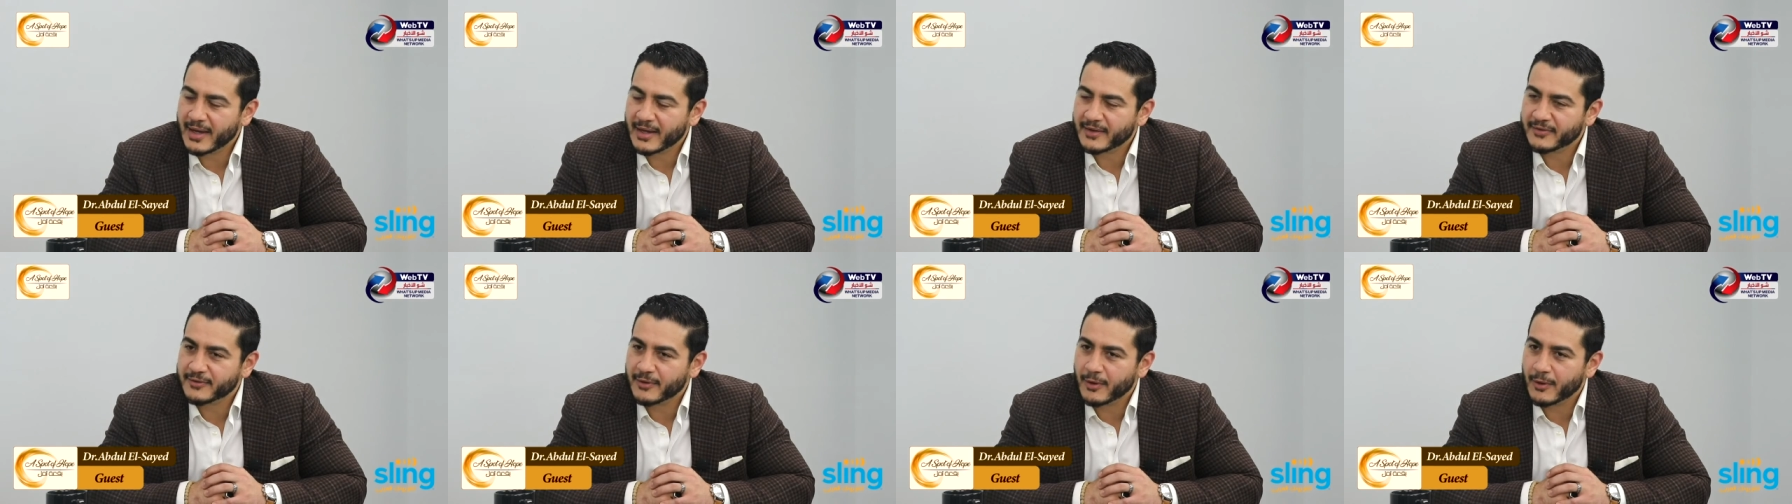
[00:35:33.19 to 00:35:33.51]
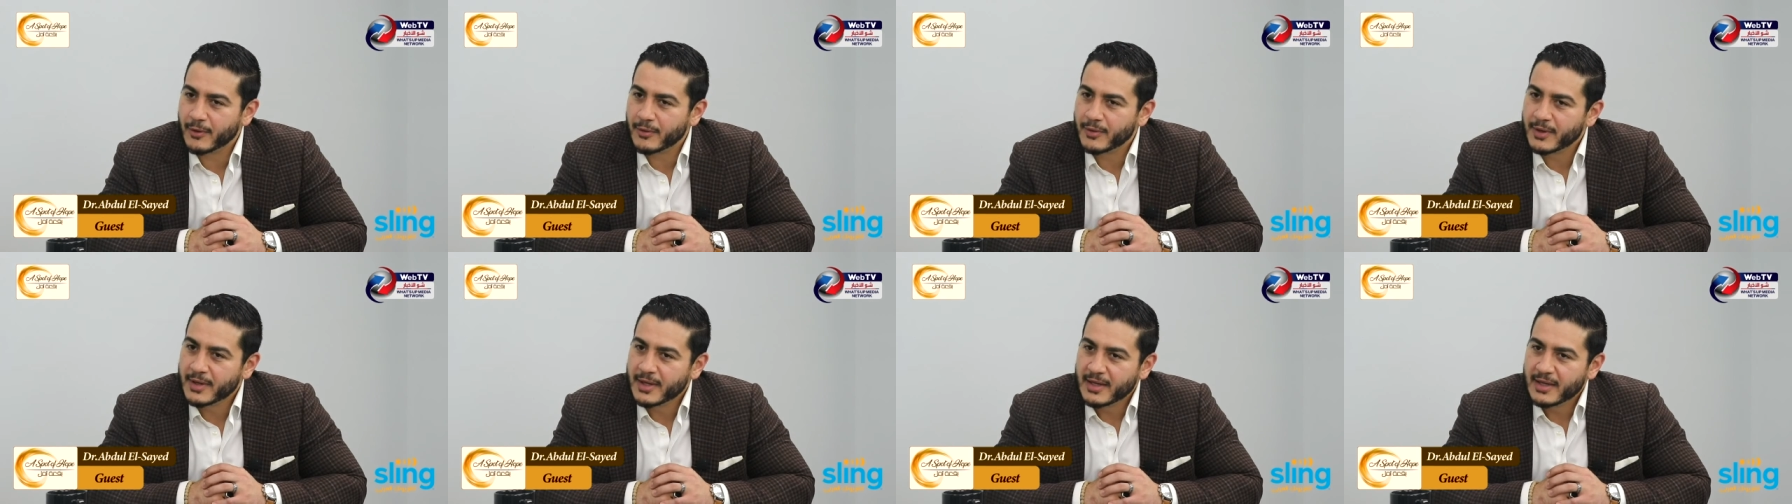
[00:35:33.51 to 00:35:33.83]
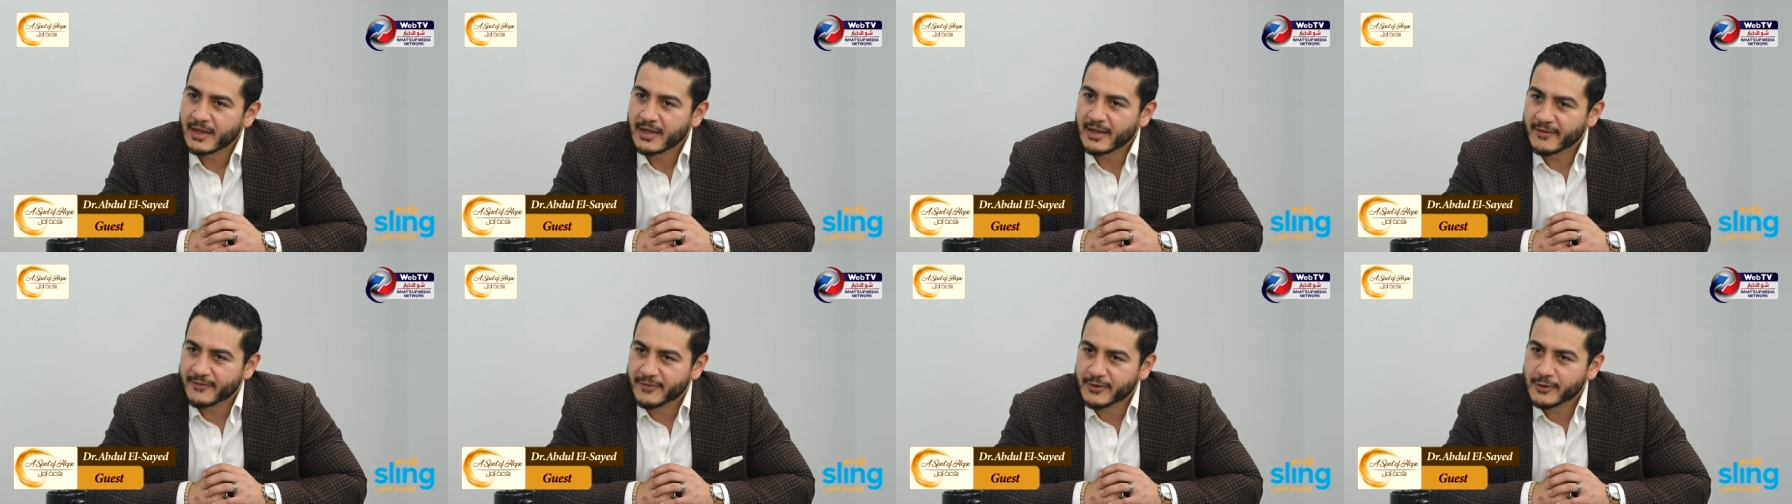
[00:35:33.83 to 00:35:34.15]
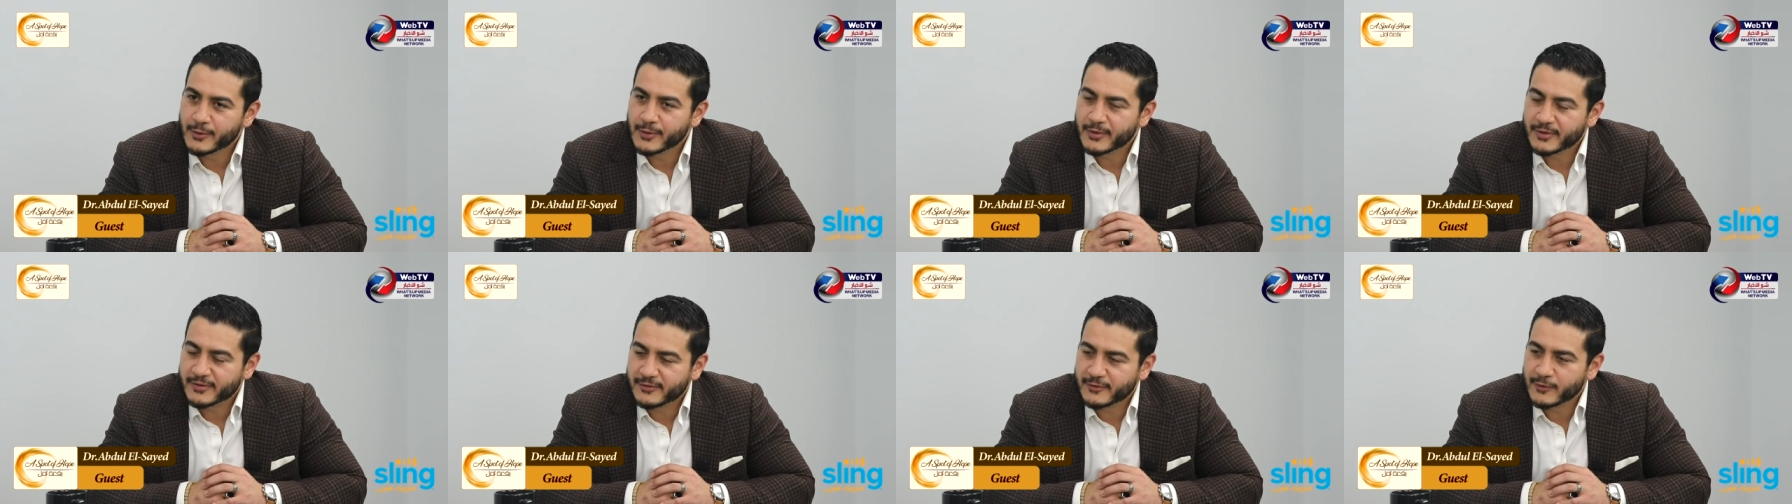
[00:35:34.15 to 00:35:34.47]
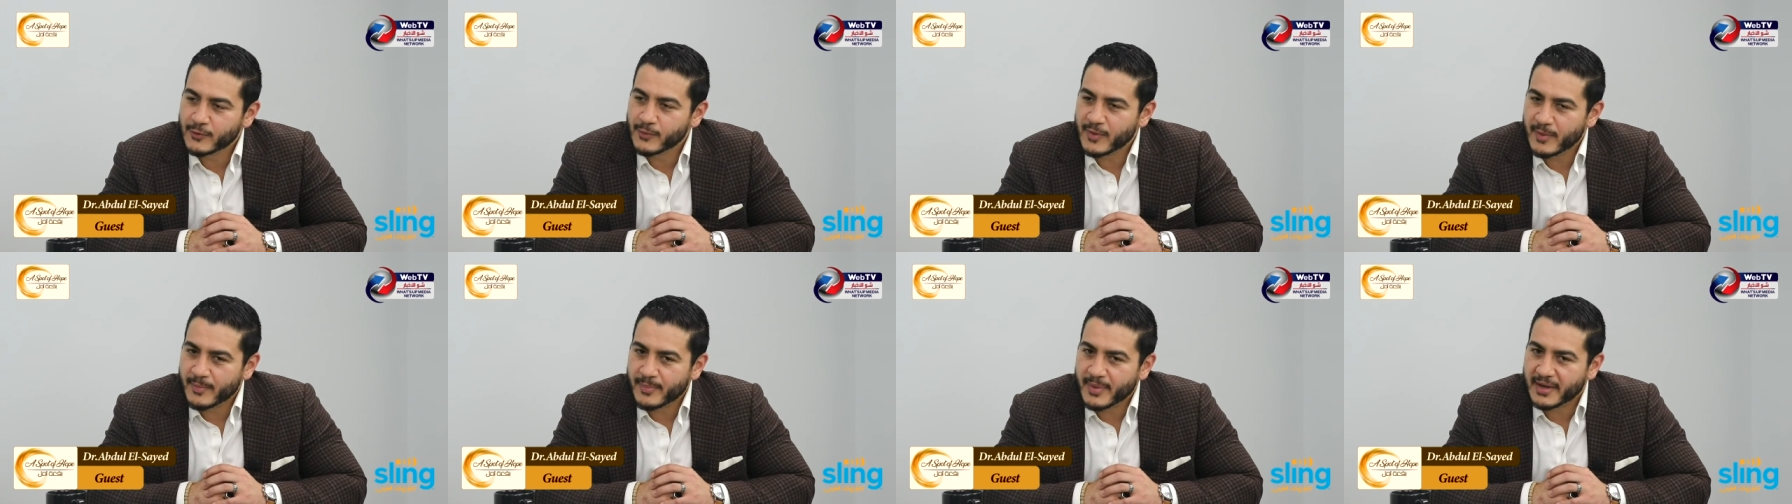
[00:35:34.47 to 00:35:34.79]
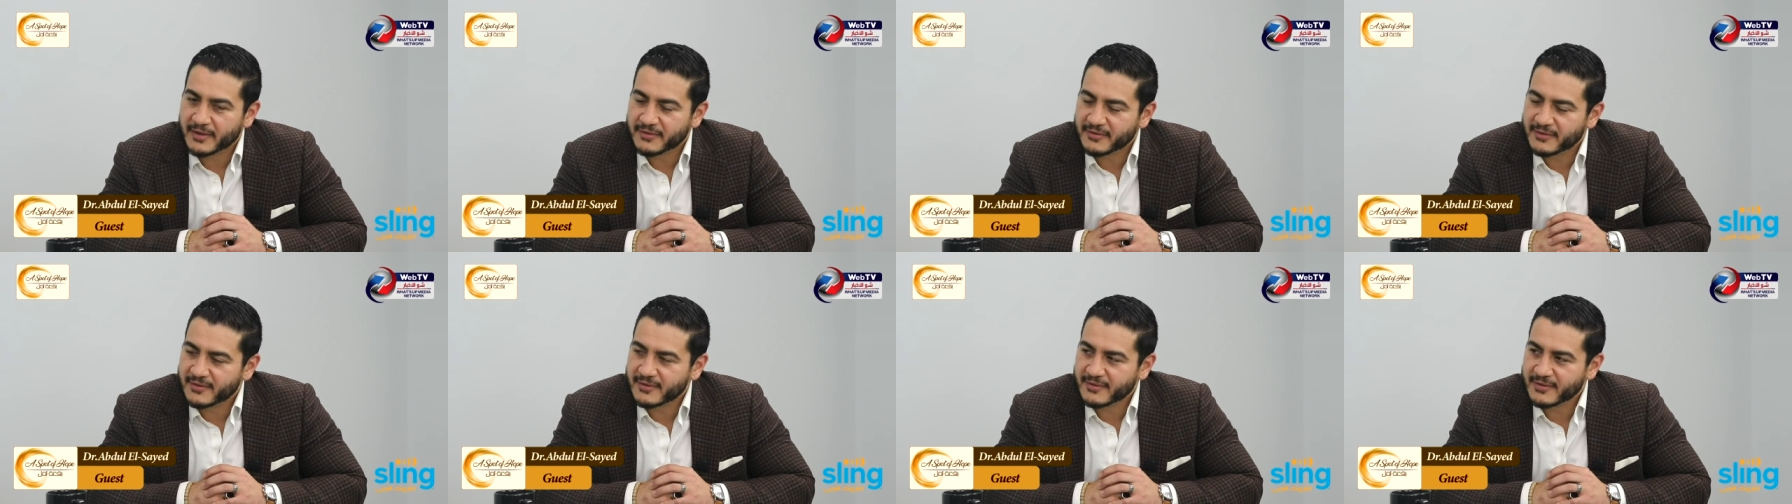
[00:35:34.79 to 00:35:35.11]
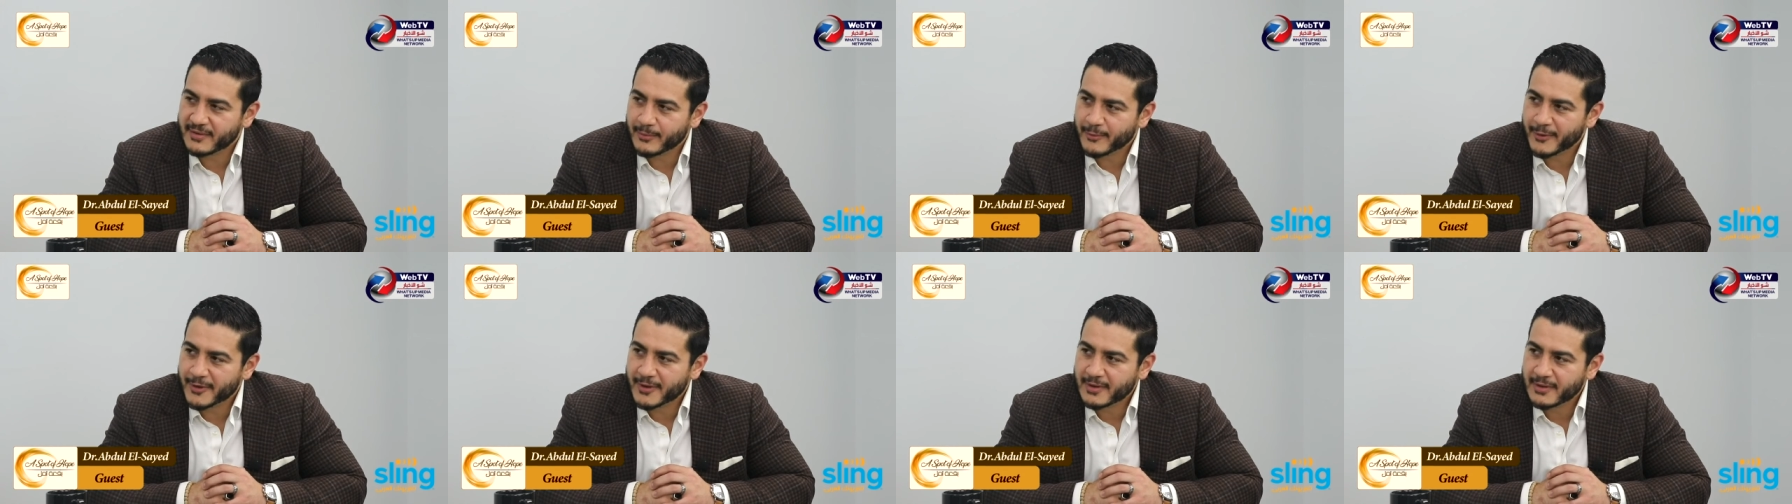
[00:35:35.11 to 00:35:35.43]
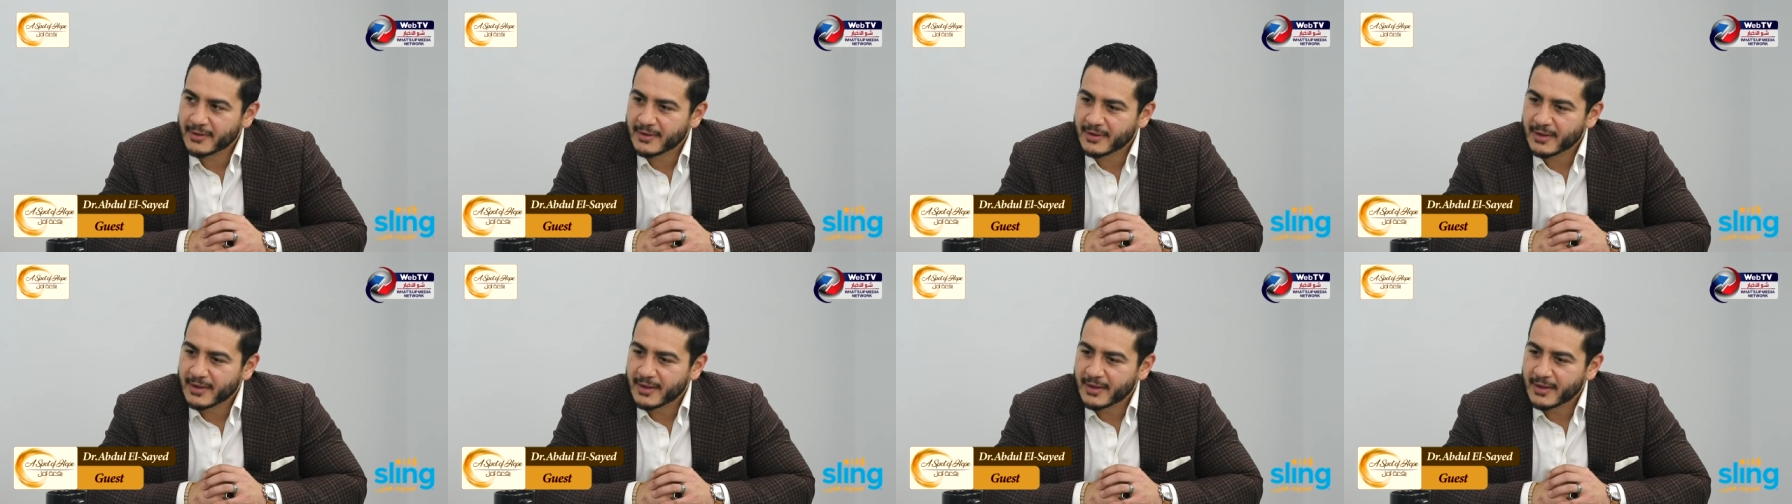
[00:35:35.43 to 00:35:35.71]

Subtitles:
And so if you assume the best in someone,